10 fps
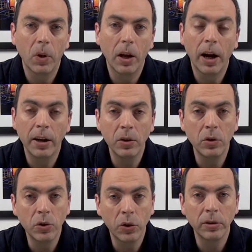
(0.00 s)
I
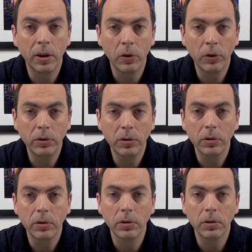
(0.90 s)
enjoyed a lot
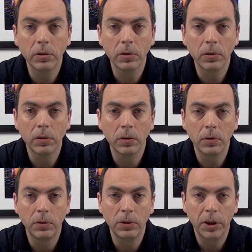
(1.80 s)

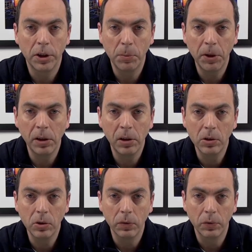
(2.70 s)
the
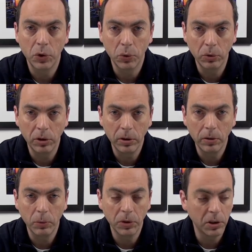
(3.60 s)
experience of shooting
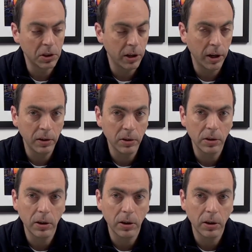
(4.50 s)
with this lens.